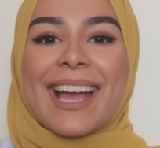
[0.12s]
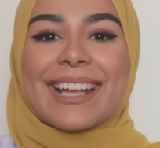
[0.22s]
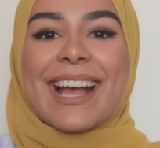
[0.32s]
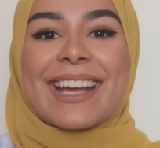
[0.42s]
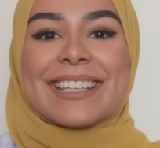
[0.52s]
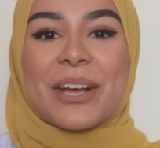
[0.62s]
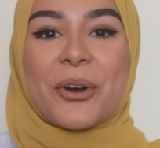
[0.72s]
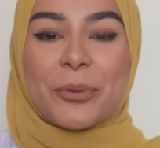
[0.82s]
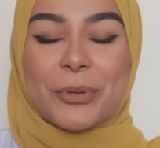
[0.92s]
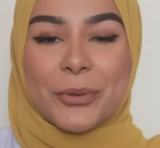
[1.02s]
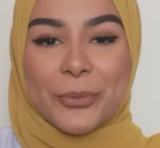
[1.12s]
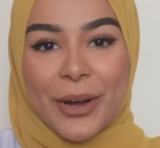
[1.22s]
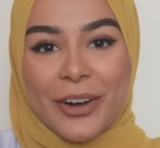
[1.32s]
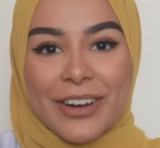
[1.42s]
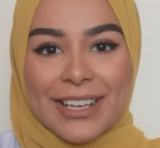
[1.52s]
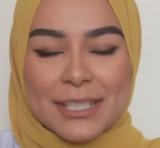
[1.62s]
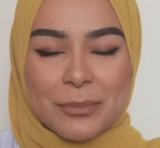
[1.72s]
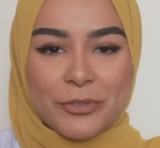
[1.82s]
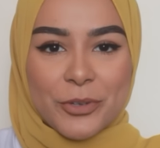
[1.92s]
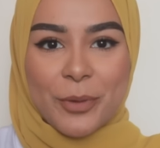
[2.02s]
Hi guys, I hope you're well. As
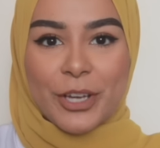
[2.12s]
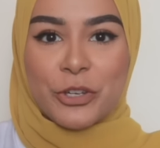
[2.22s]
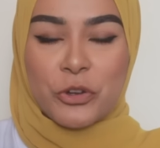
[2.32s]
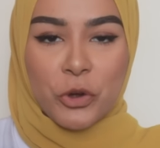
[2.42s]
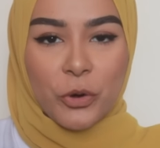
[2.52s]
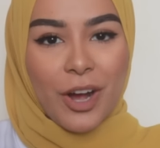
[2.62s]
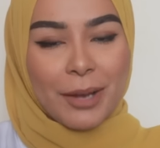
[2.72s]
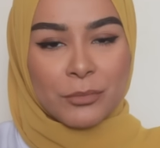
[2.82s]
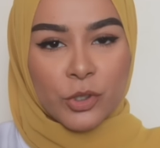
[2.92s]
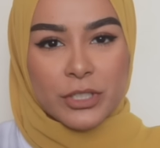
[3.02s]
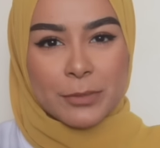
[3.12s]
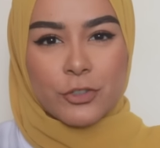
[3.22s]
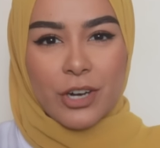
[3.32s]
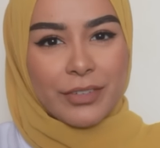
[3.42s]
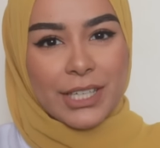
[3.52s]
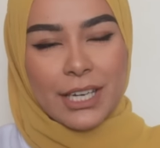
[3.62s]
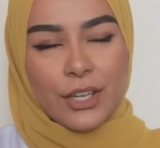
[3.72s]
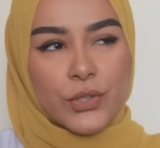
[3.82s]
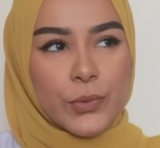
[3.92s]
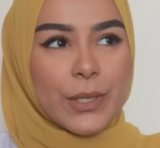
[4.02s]
some of you might know, I'm going to be traveling
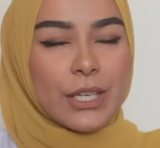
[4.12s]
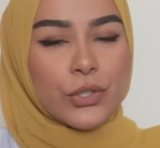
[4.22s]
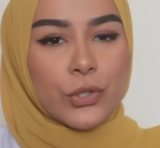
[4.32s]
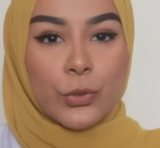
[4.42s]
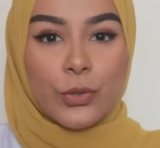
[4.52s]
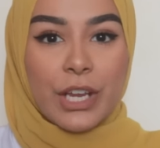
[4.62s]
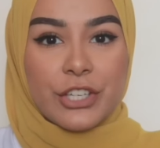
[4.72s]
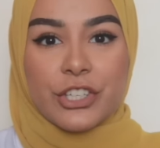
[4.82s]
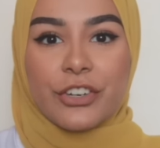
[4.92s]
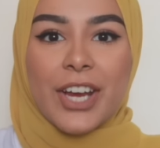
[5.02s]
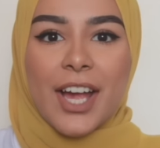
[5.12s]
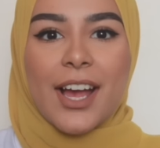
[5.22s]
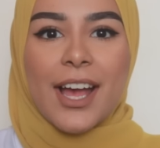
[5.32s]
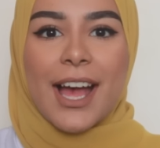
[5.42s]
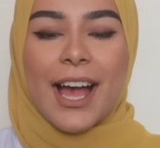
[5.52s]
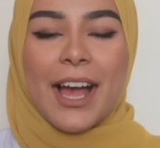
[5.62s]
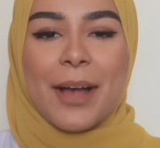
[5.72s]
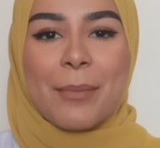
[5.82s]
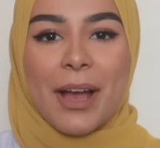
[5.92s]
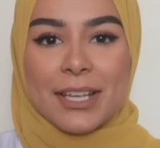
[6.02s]
next week to Nigeria.
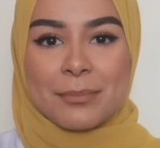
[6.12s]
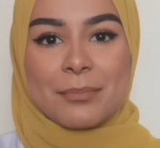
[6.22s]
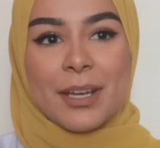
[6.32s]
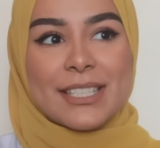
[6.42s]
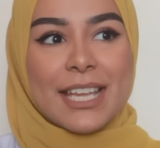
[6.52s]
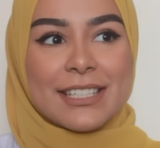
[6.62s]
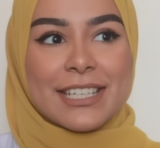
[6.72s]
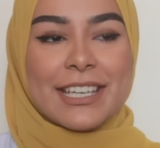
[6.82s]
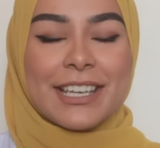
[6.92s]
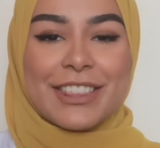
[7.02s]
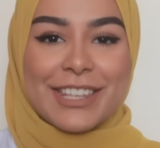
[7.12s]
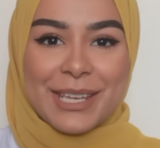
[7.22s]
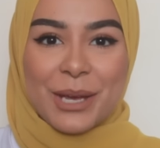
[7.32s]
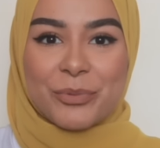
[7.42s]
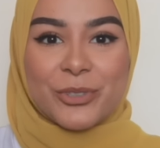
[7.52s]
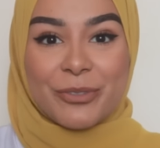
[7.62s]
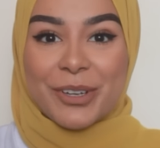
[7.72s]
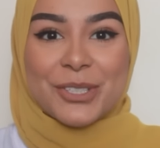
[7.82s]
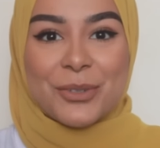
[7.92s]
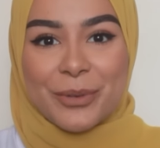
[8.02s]
Um, I'm attending the Abuja
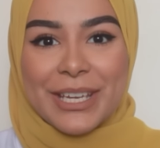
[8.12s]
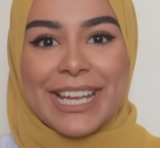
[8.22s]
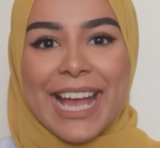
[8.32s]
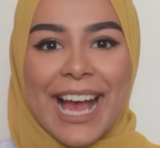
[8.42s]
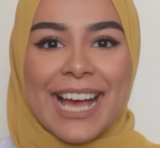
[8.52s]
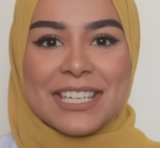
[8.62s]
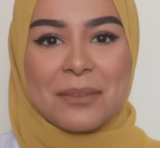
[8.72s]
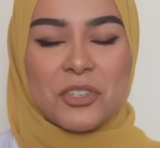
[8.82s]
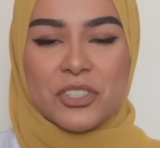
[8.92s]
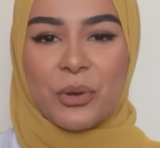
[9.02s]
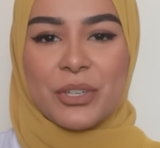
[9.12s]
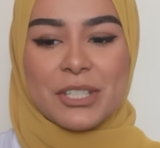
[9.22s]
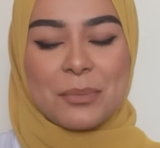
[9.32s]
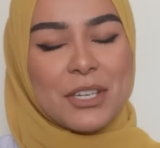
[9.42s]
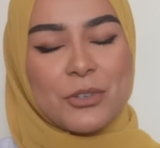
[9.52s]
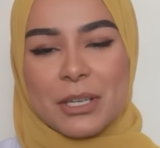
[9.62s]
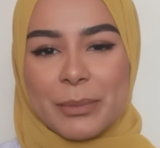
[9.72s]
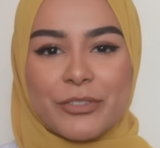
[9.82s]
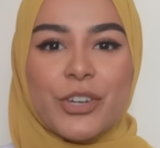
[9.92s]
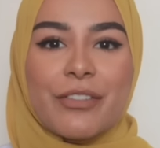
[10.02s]
Fashion Week and I'm just going to be doing a
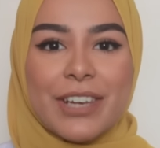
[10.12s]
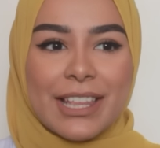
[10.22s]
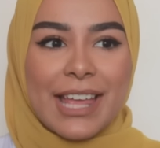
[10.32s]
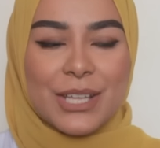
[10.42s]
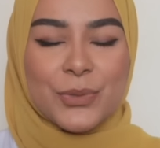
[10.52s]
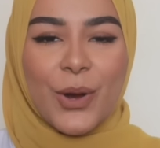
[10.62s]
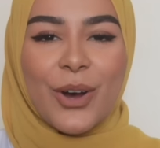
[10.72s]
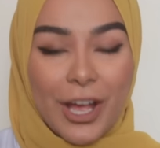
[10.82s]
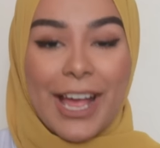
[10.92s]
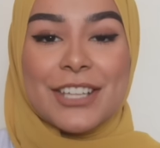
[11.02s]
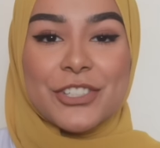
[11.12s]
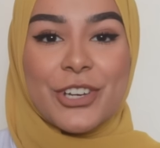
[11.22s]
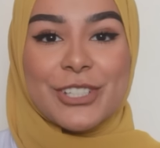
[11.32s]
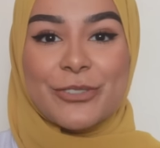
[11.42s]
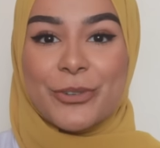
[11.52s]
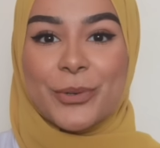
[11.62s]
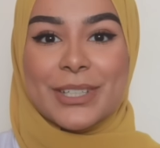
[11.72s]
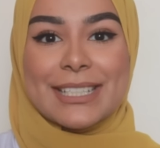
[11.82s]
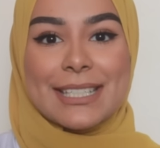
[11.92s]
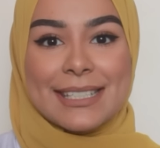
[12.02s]
bit of traveling there as well. I asked you guys if you
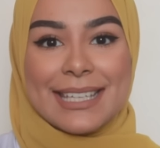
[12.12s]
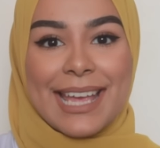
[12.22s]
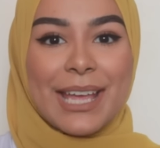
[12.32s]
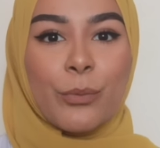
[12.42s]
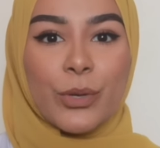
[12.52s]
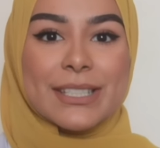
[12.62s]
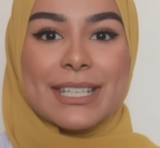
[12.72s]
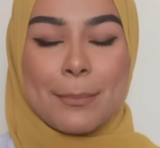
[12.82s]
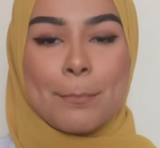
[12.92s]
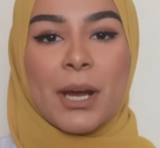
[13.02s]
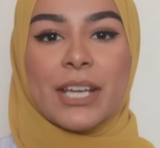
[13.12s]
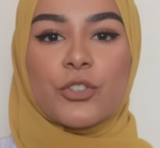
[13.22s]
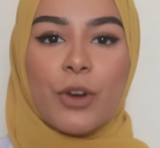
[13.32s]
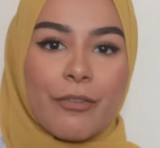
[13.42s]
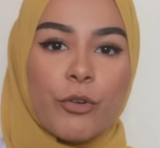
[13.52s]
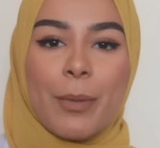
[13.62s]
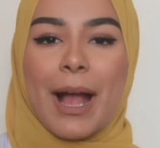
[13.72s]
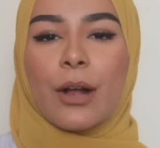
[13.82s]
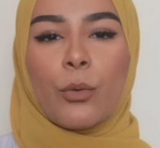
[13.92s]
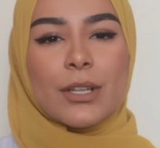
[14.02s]
wanted to see a what's in my travel
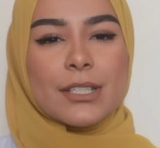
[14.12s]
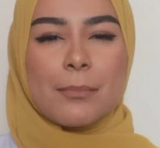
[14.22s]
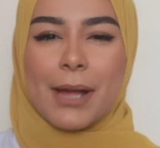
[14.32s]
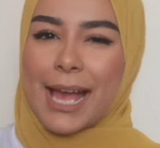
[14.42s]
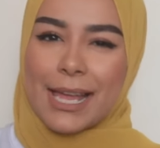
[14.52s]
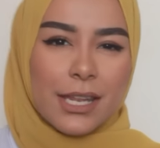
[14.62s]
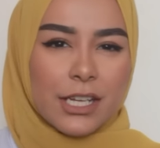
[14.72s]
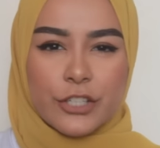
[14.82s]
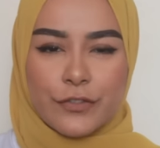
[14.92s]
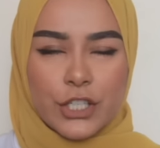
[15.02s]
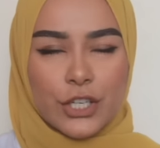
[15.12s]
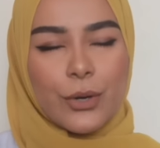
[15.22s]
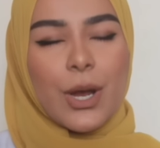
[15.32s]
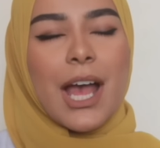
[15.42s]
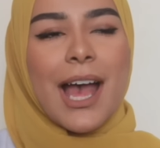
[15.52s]
bag, what's in my hand luggage video.